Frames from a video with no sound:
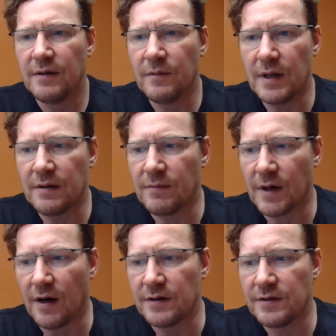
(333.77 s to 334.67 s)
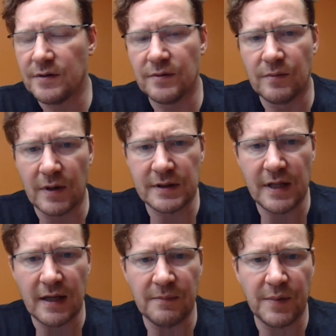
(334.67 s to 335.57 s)
with regards to what's
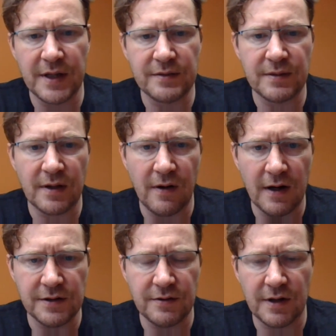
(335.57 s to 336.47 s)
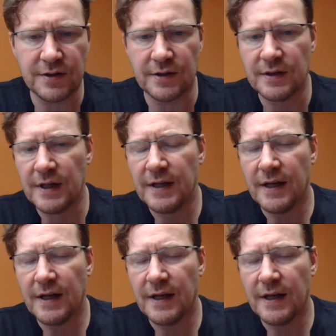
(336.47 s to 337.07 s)
taking place with the cost structure,